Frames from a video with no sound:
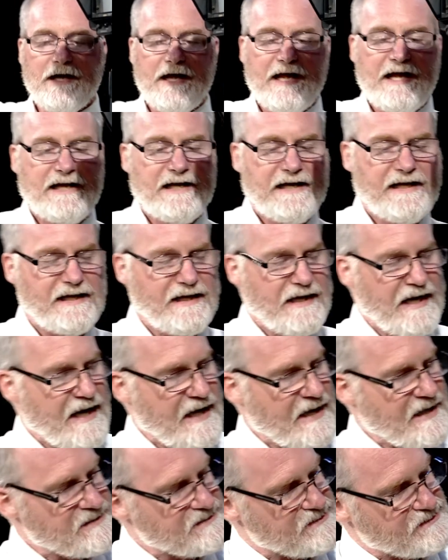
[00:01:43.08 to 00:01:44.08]
and it
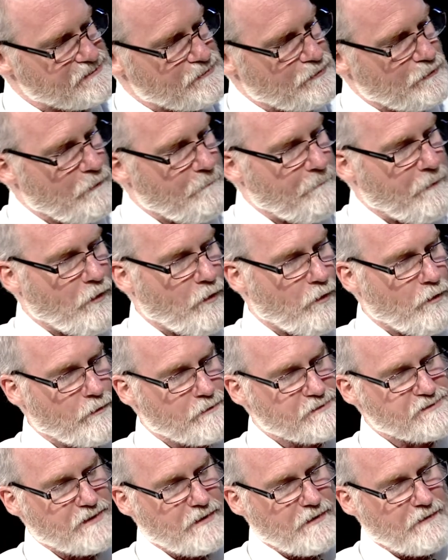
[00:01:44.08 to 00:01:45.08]
has two
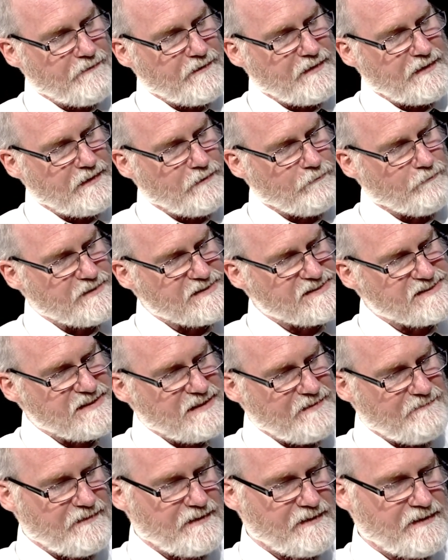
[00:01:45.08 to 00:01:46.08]
poles on the
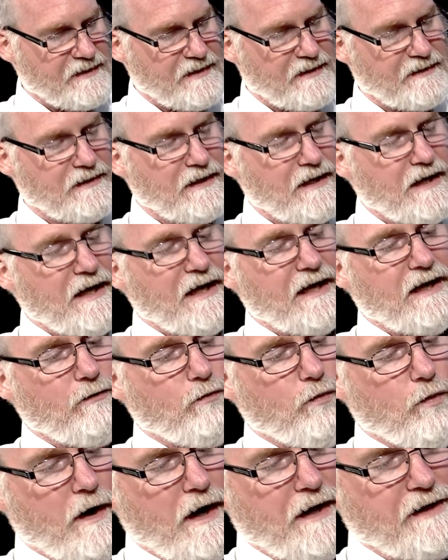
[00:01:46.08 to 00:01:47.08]
receiving end. And
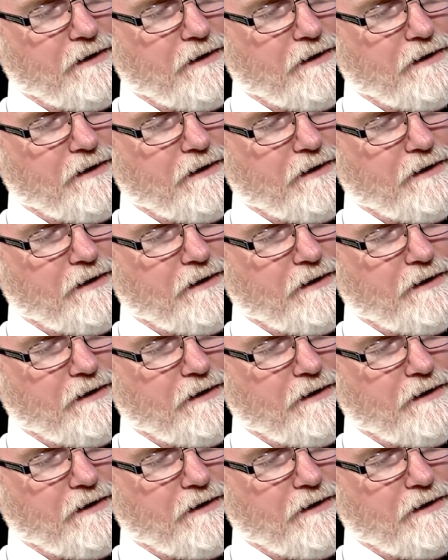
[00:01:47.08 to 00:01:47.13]
what